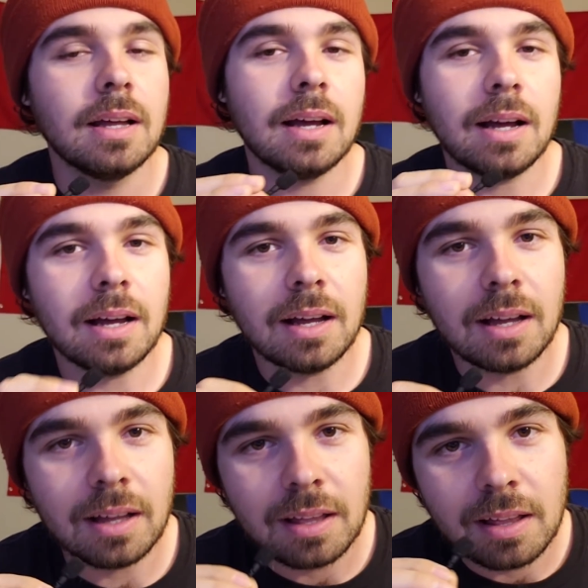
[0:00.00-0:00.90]

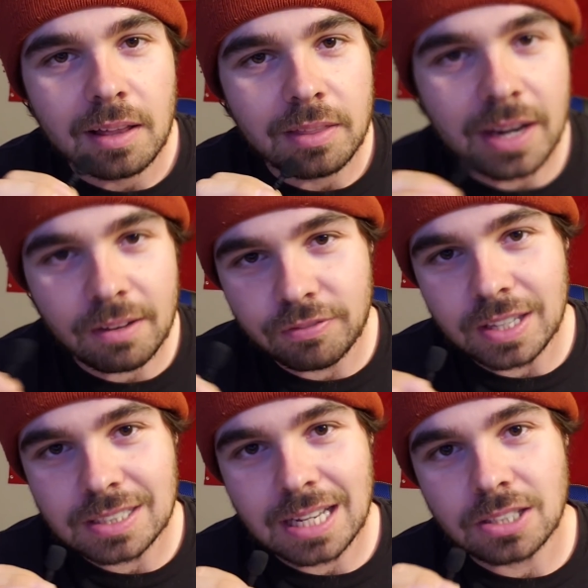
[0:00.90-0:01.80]
uh, that have
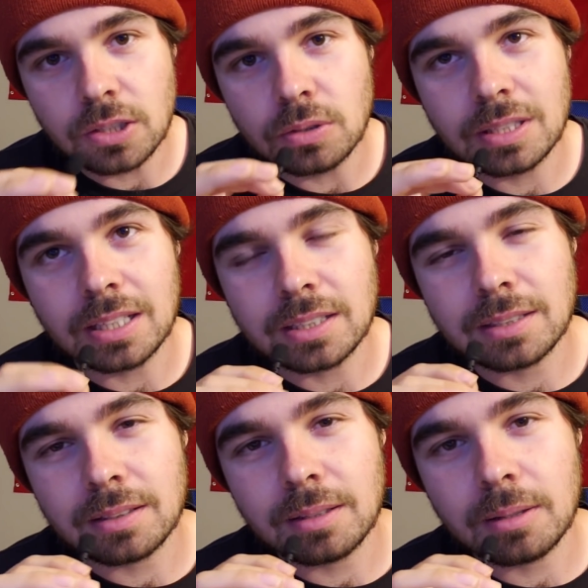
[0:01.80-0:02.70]
face tattoos
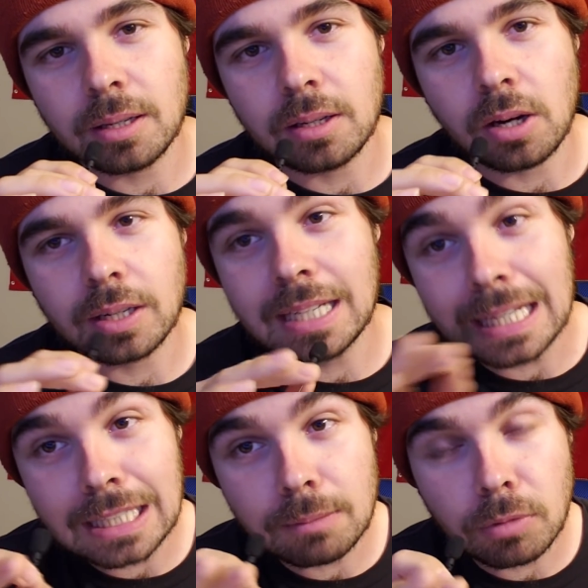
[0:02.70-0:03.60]
that uh, are
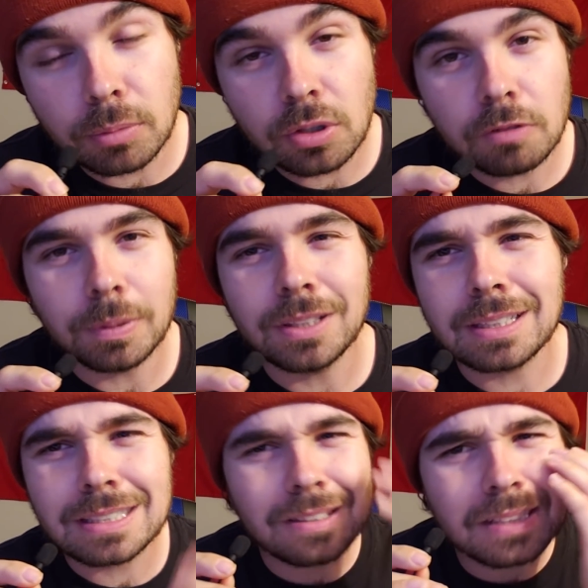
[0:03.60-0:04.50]
getting them removed, but you
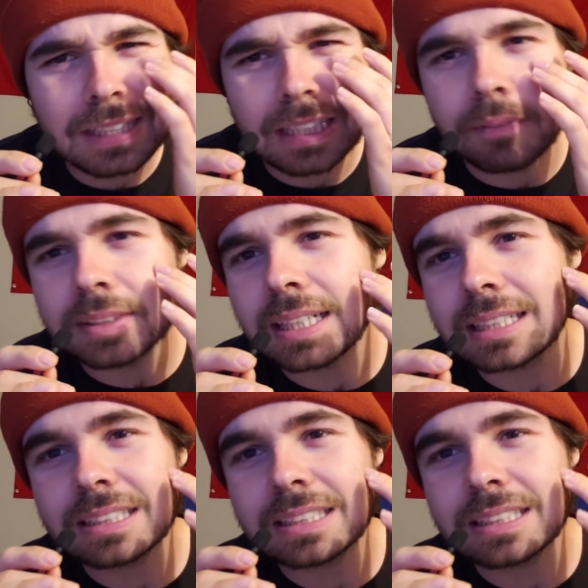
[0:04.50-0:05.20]
can still see them. It's like